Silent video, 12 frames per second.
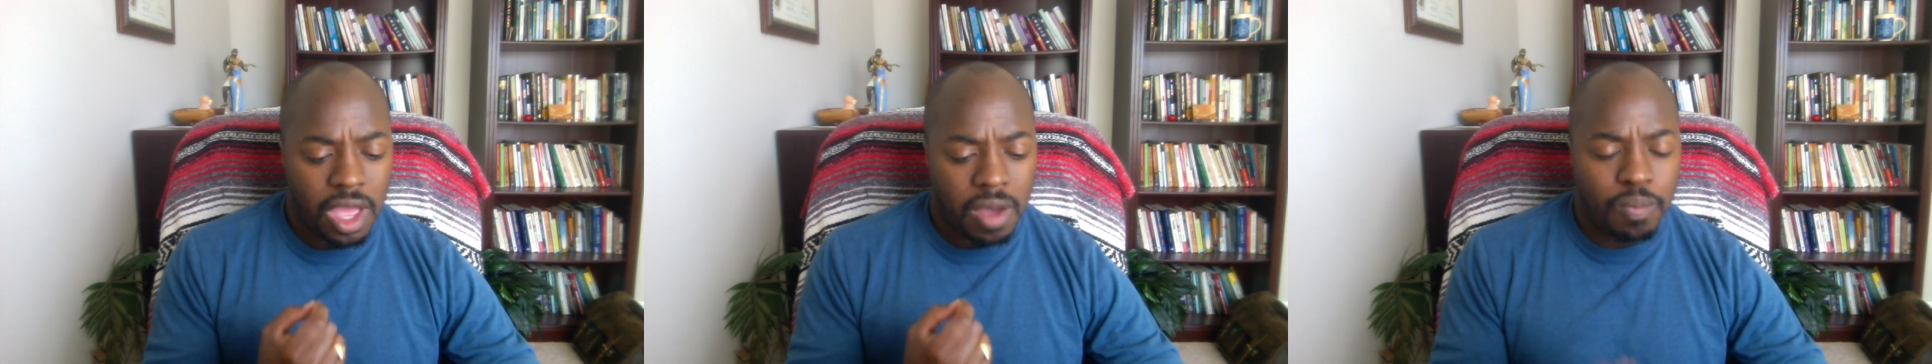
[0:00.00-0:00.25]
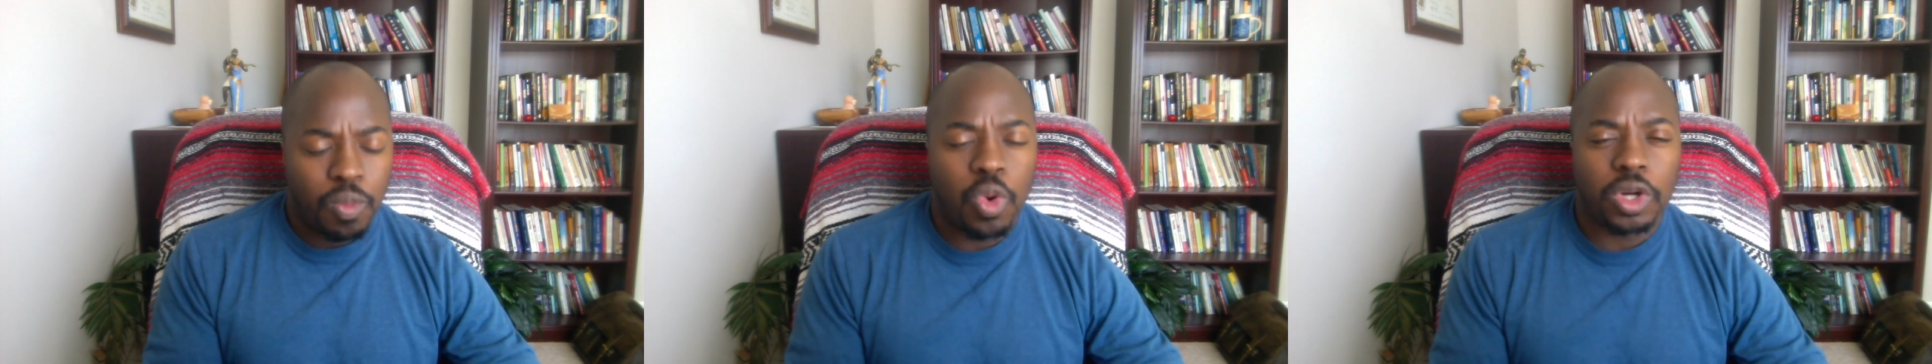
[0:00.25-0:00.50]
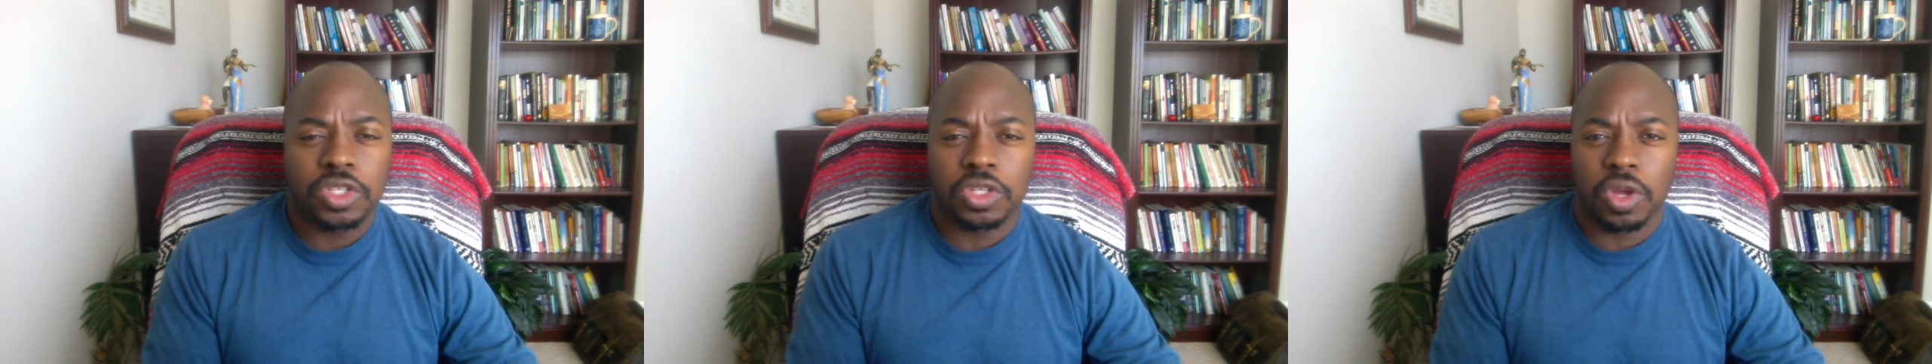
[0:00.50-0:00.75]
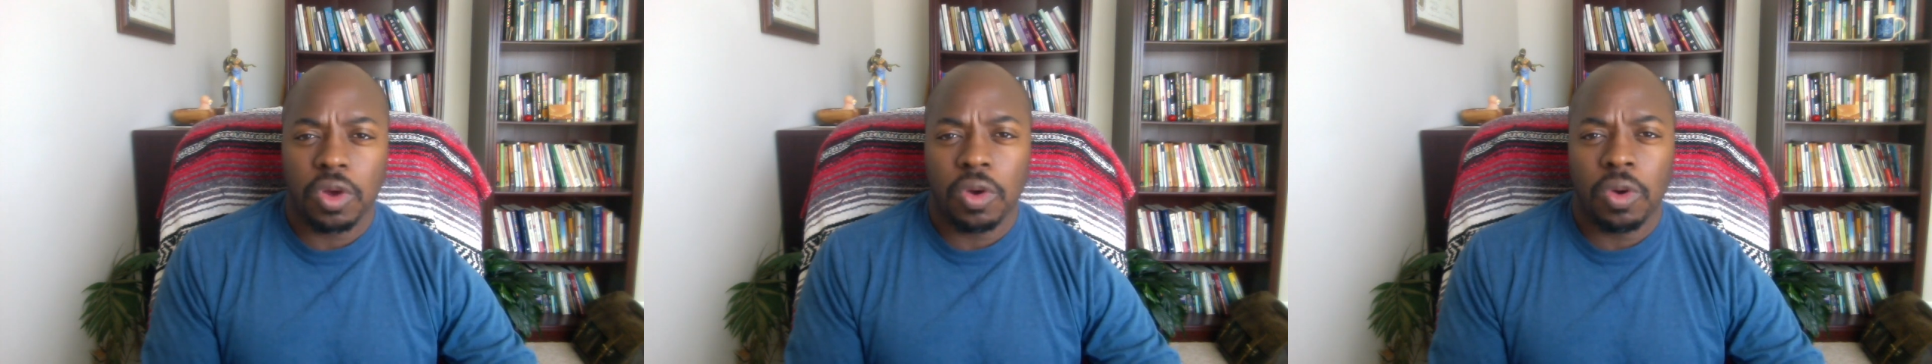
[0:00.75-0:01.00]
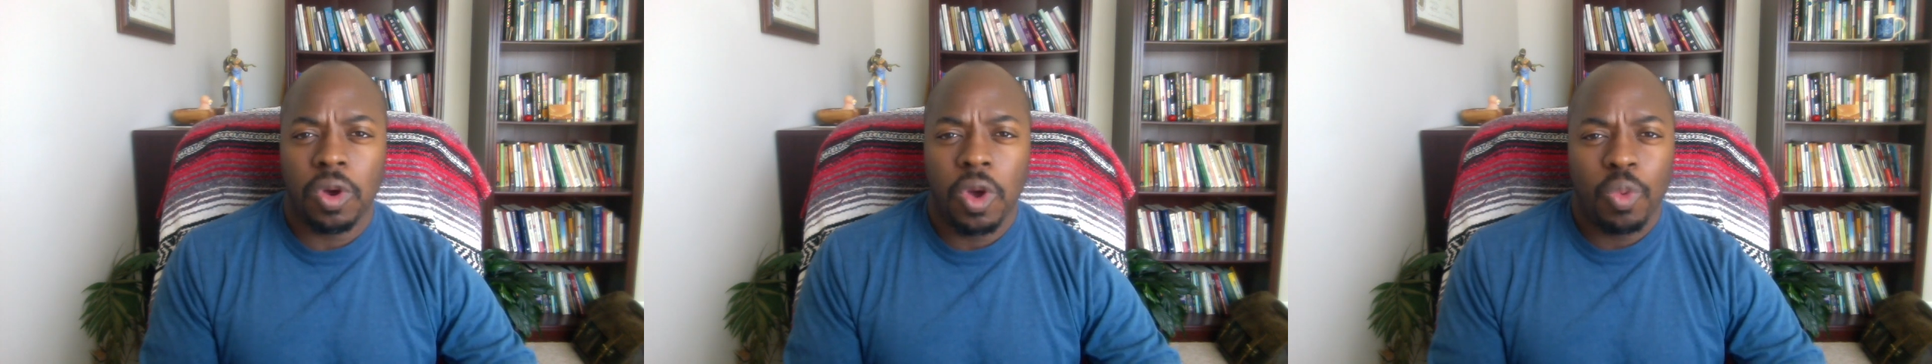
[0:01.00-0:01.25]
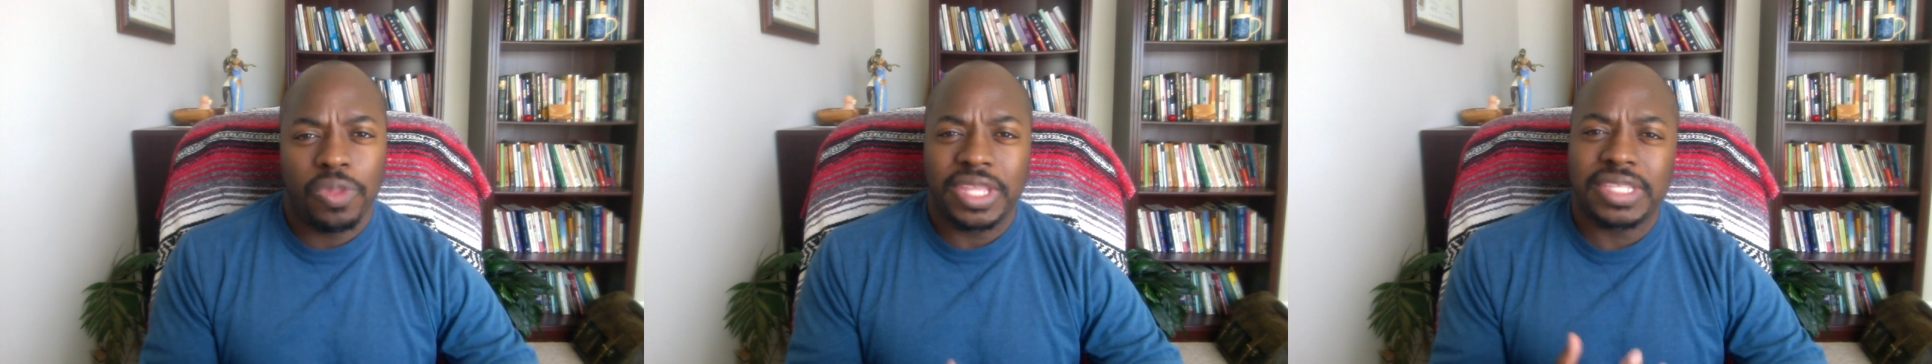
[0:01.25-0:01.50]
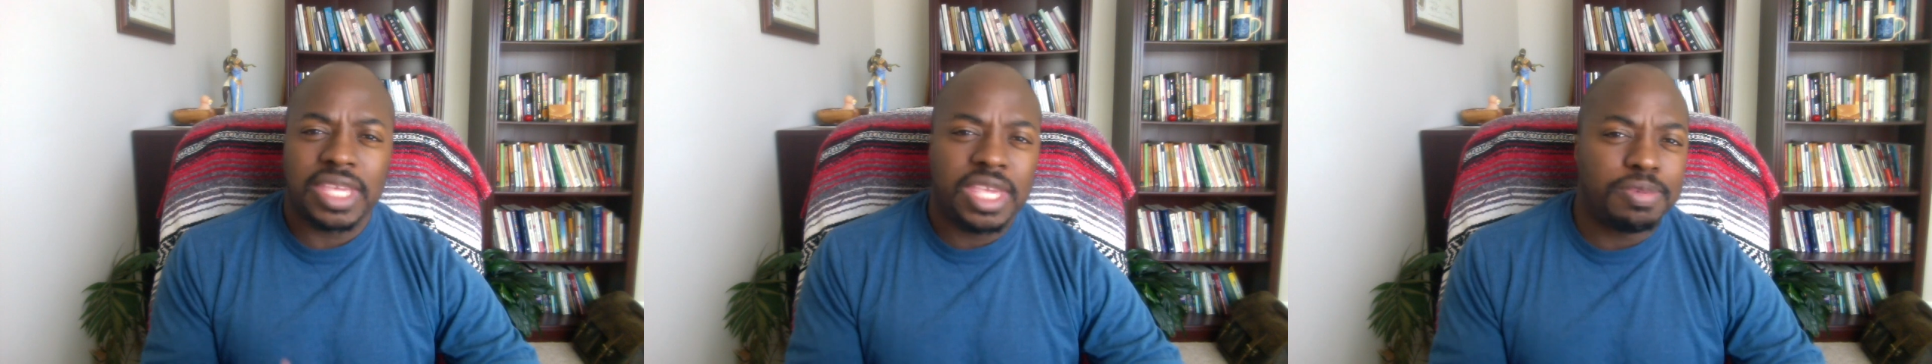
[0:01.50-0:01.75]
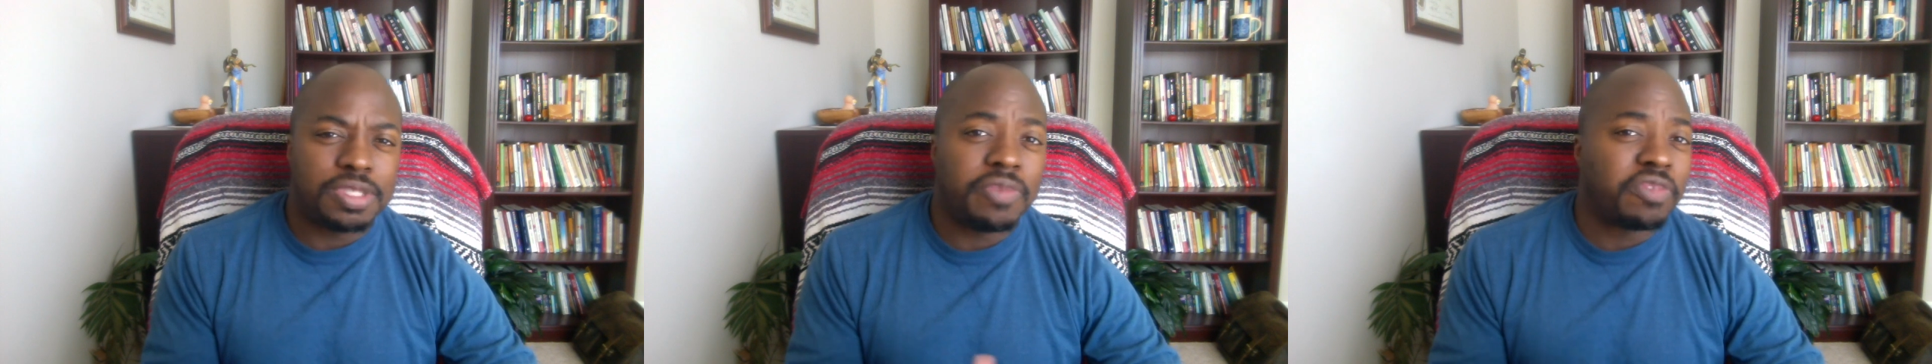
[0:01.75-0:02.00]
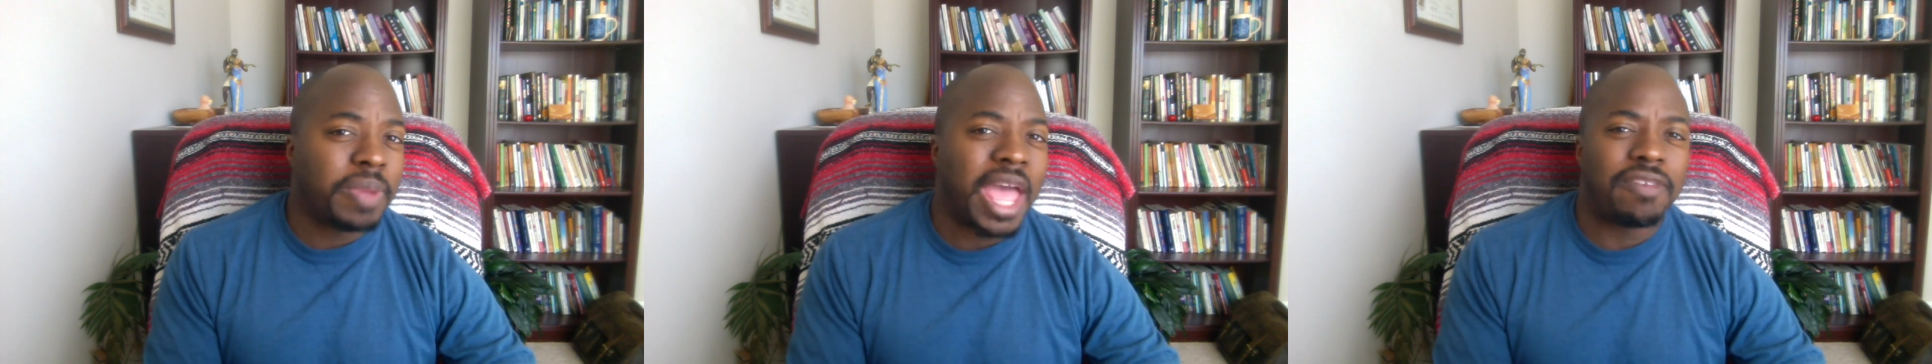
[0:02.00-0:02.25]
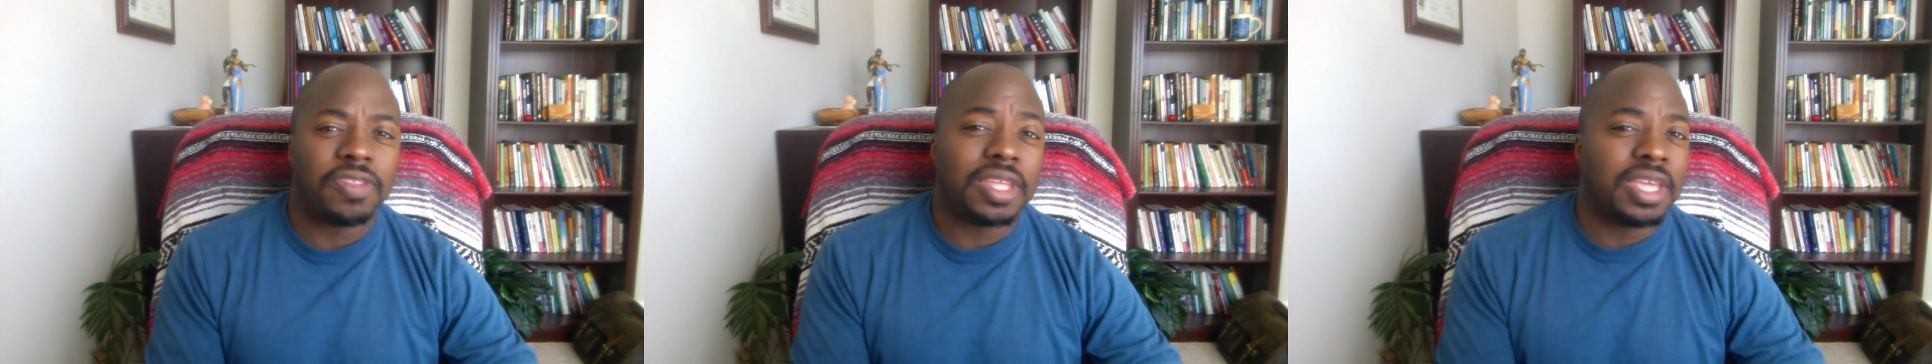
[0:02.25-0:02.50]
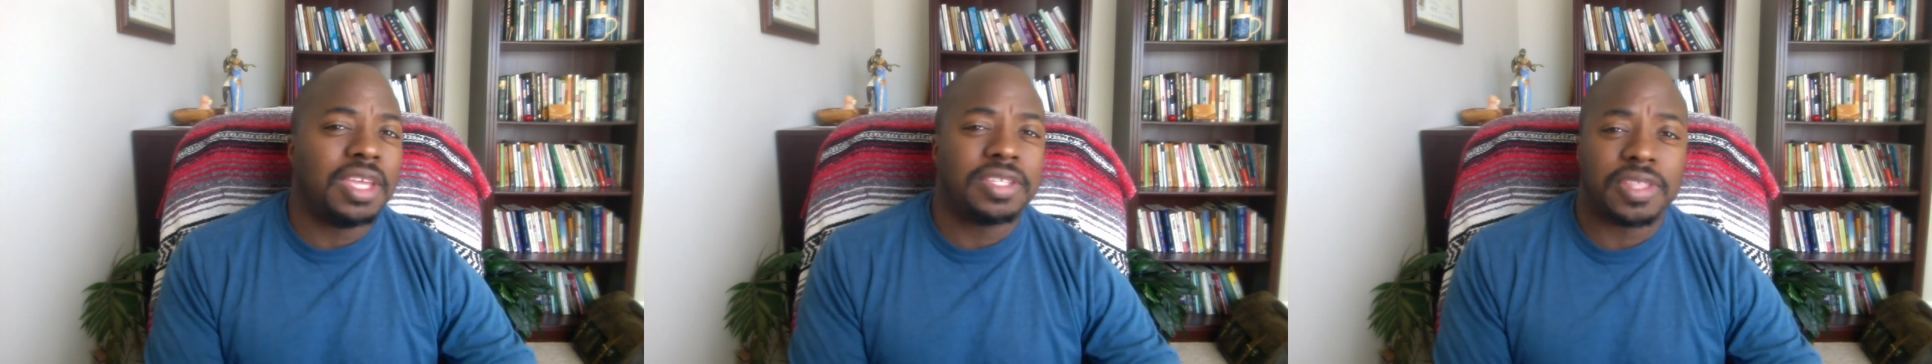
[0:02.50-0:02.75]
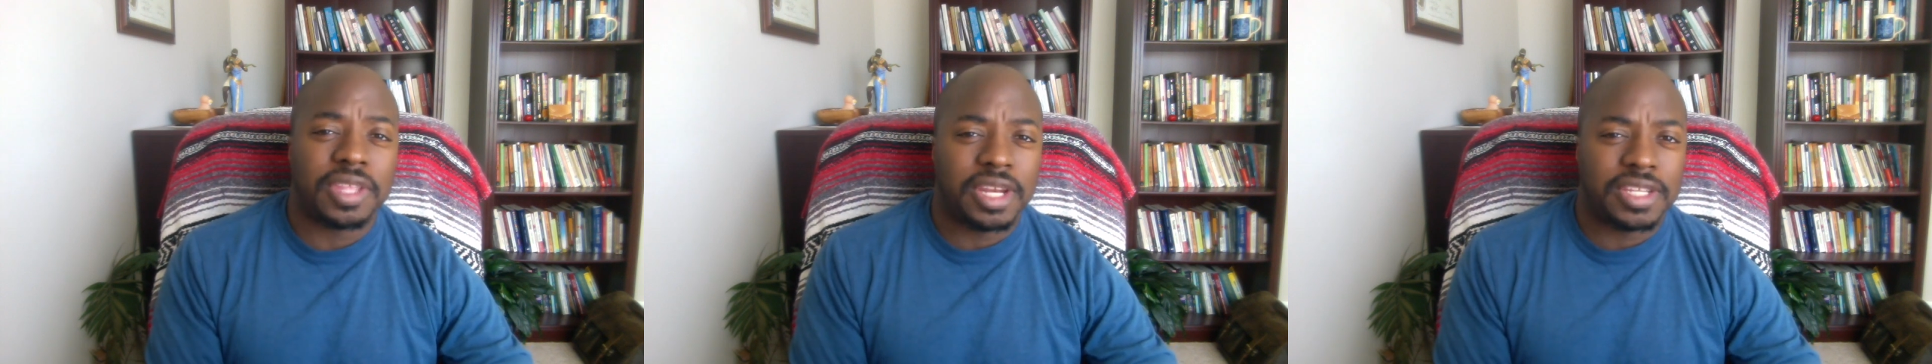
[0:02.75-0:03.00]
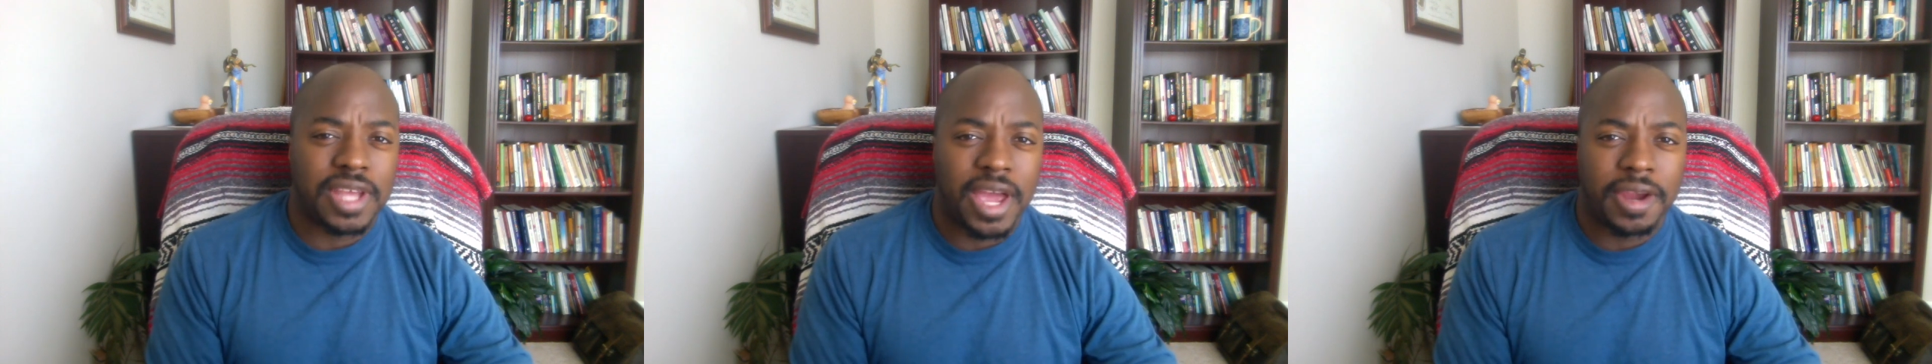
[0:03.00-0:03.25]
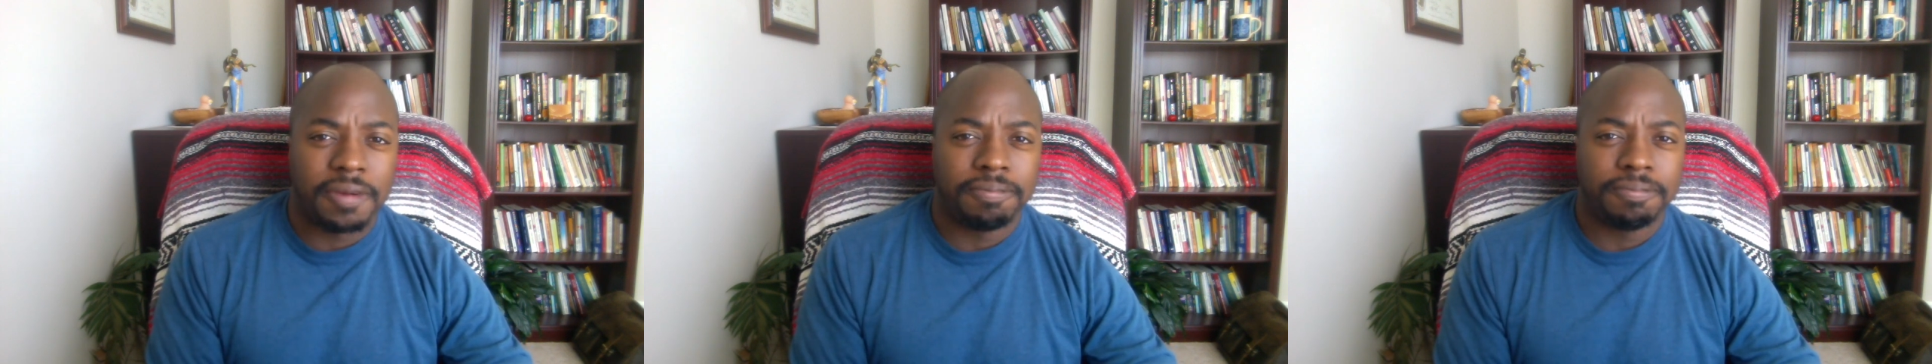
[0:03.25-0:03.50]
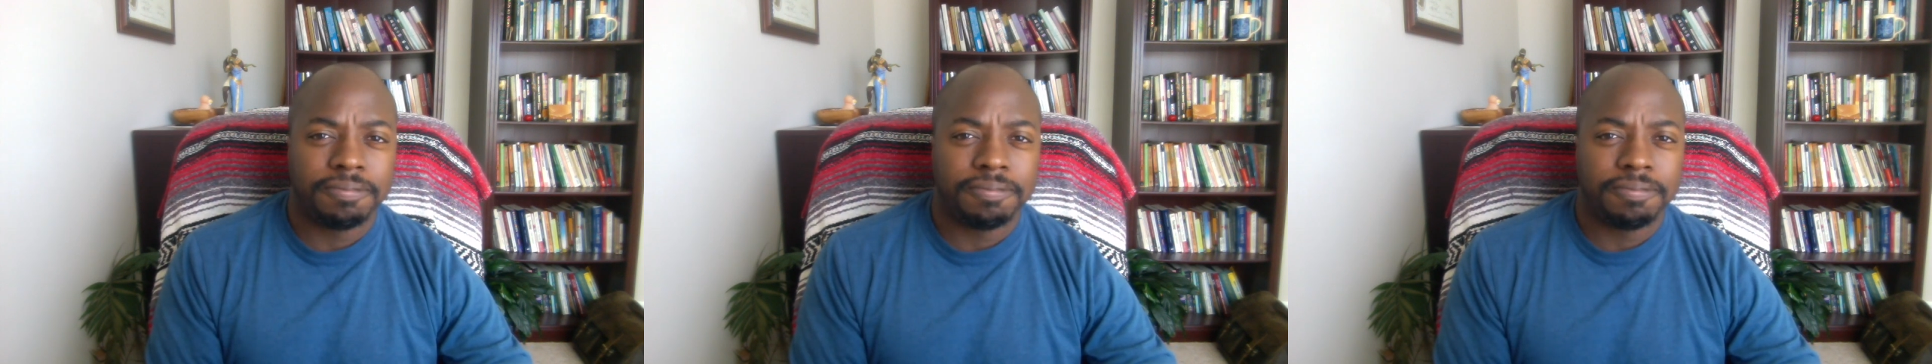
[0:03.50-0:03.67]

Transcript: more so when this keeps them from having the kids that they desire.